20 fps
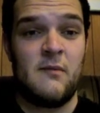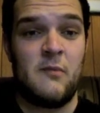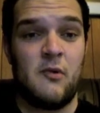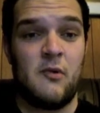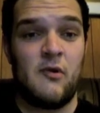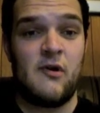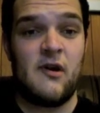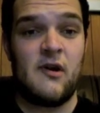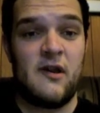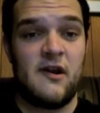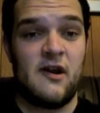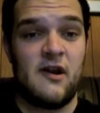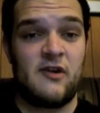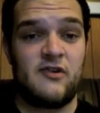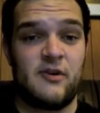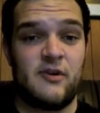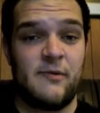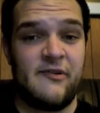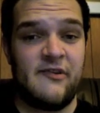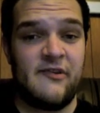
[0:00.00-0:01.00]
born on
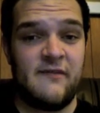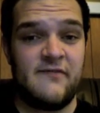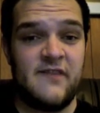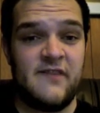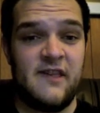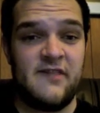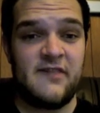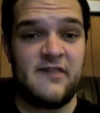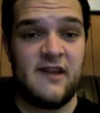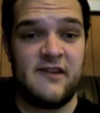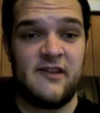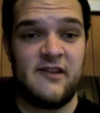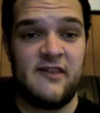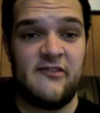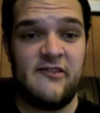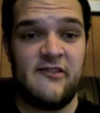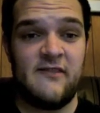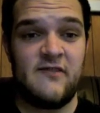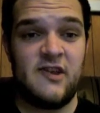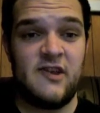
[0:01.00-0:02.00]
October 17th,
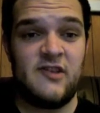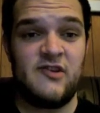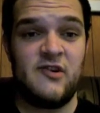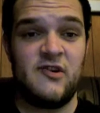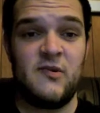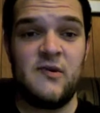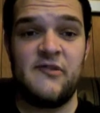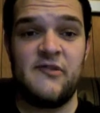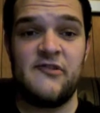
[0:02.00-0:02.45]
1972.